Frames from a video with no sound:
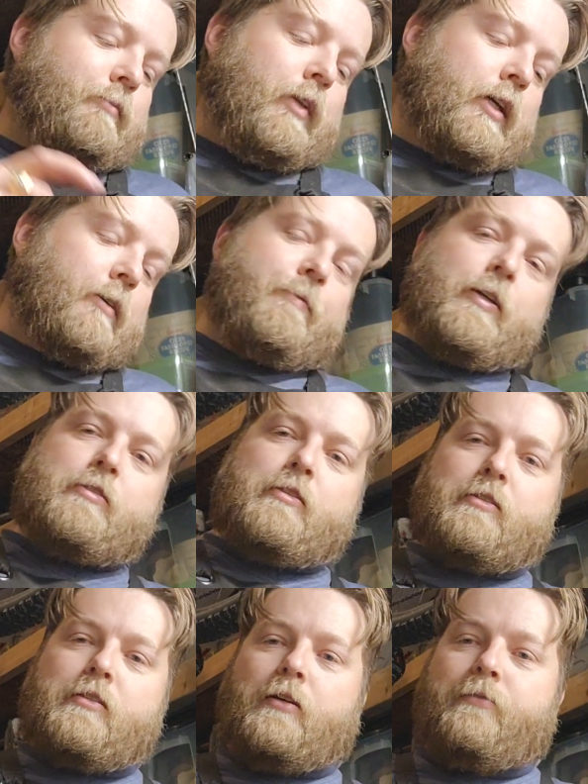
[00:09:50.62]
gonna fix
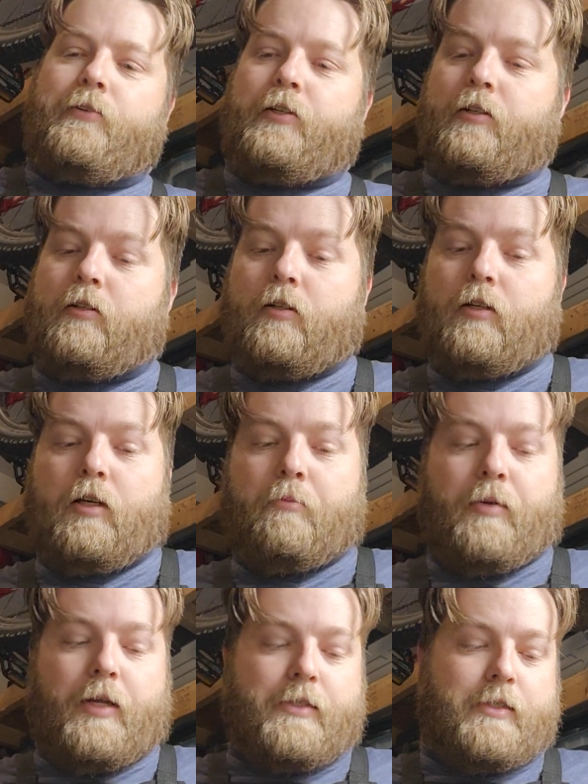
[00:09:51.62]
this stuff here,
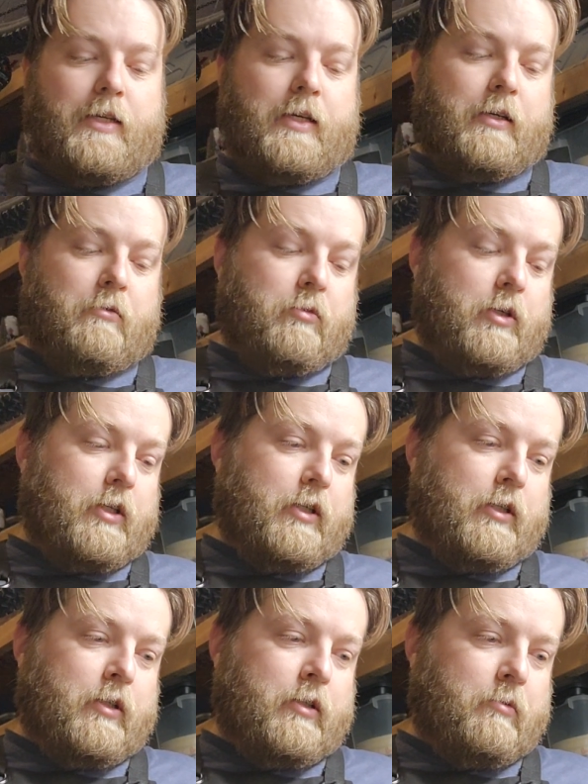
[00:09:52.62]
but we're
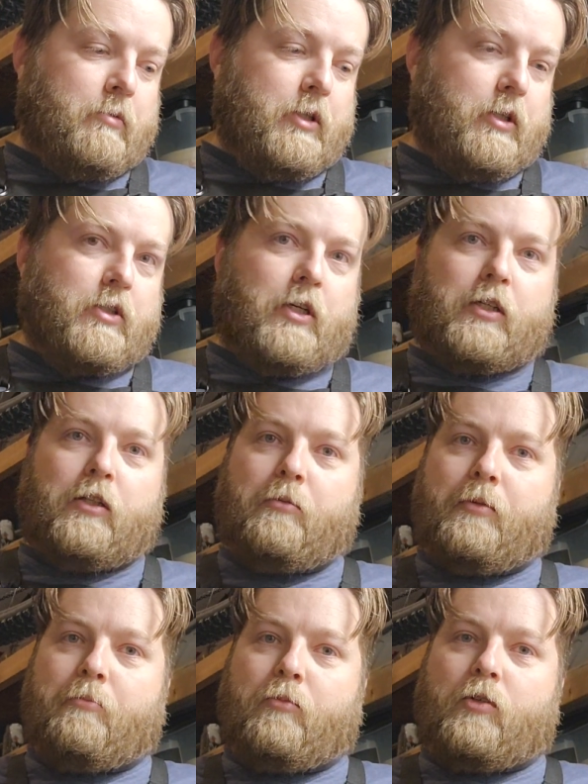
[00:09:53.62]
gonna talk a little
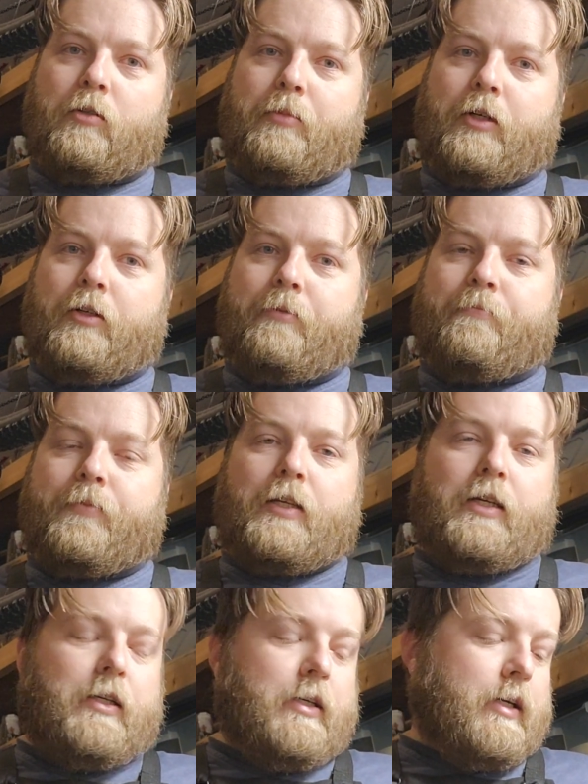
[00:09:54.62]
bit more about it.
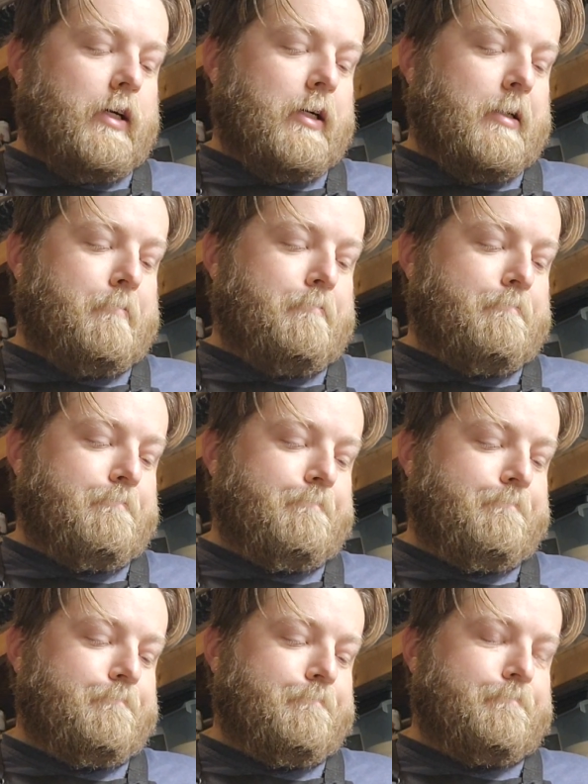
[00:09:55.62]

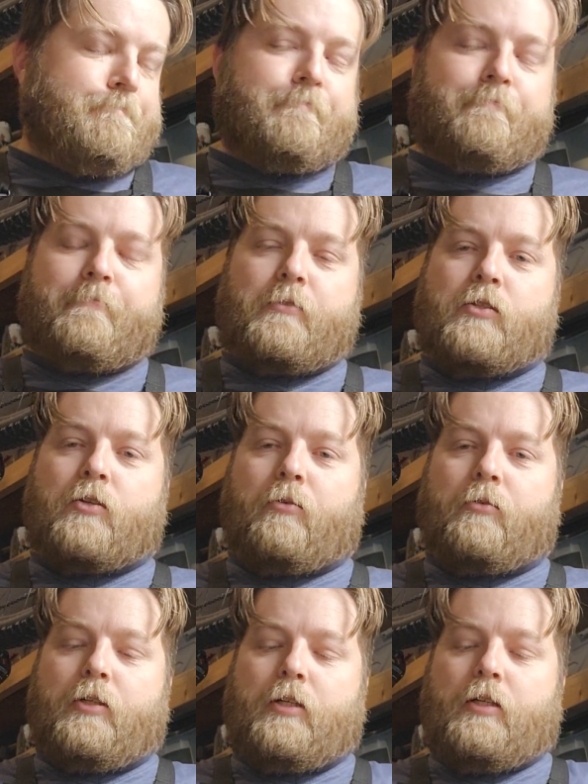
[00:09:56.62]

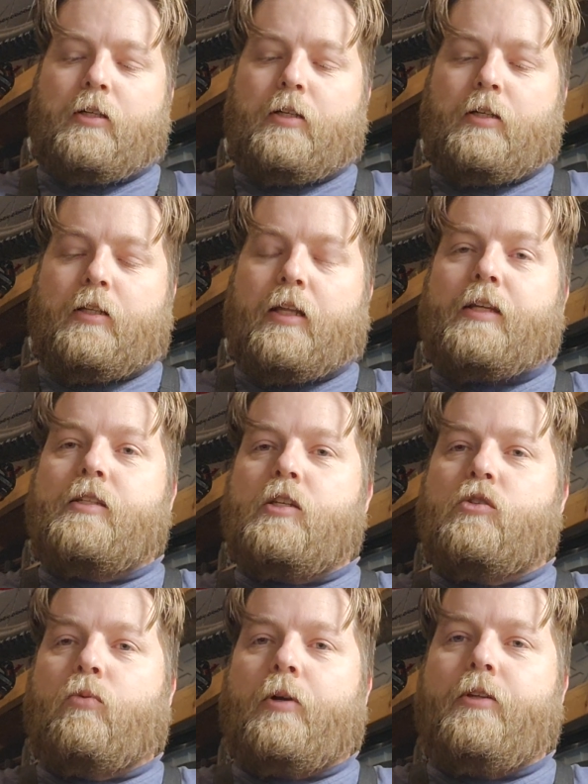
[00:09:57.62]
So
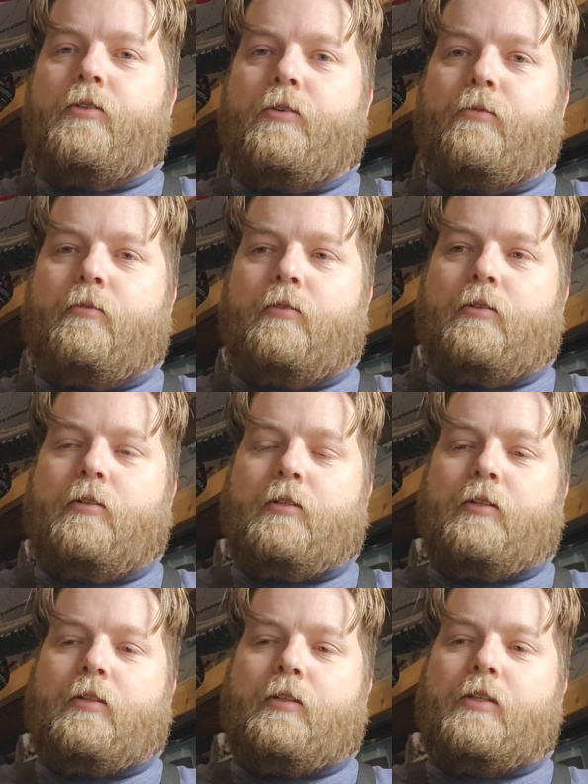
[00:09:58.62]
1922,
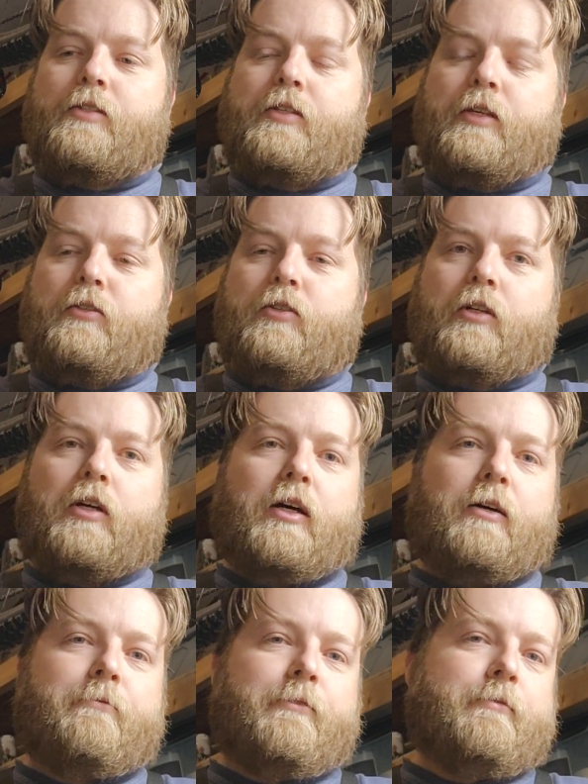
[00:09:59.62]
this thing took
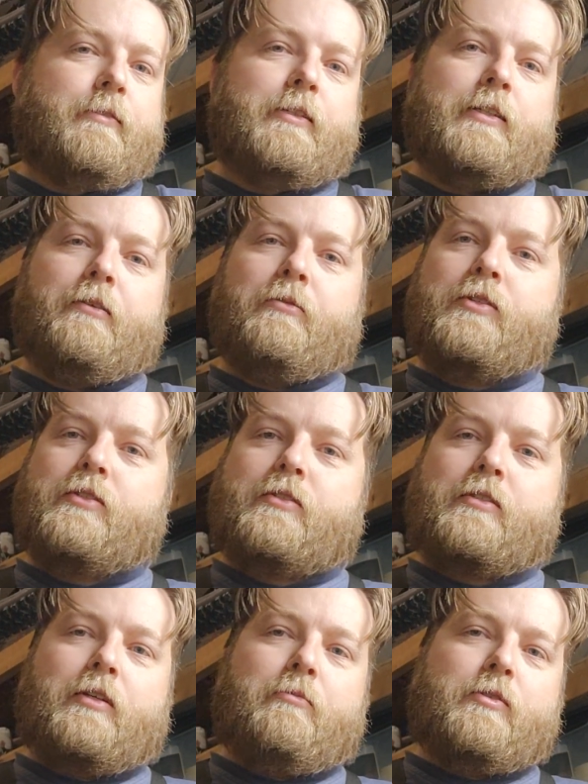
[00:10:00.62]
off. It
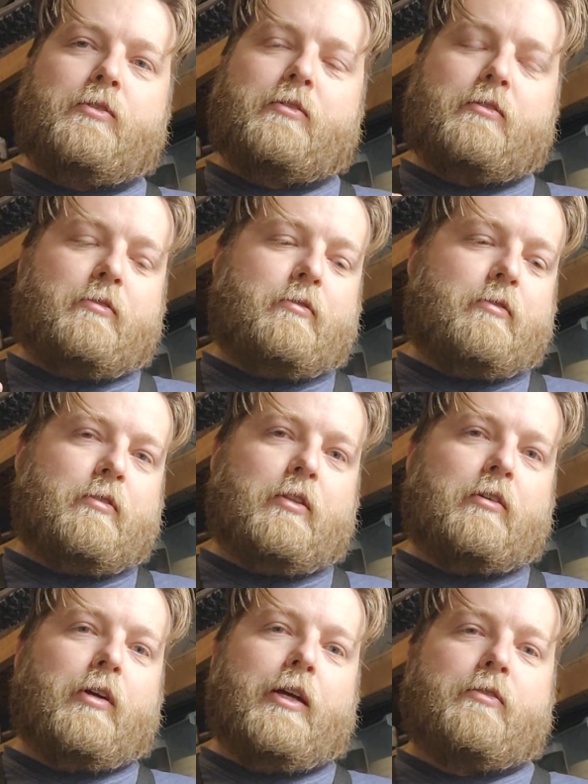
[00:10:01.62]
was the
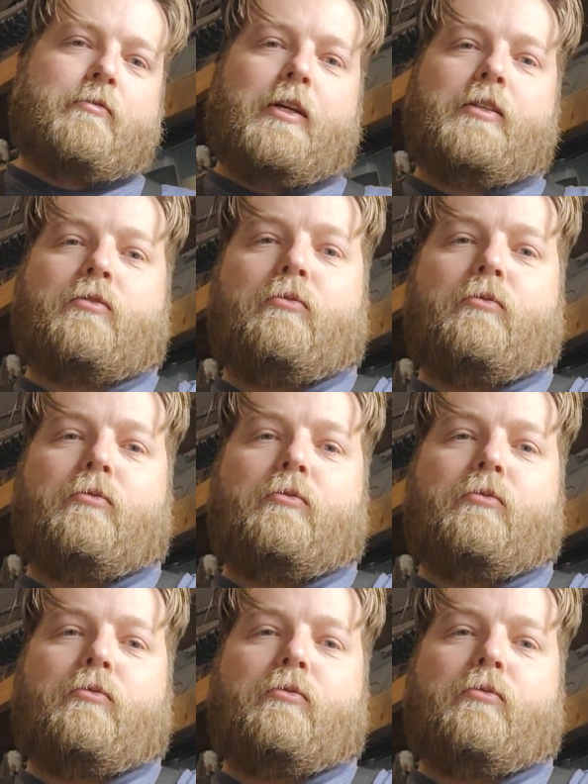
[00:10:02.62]
greatest, right? So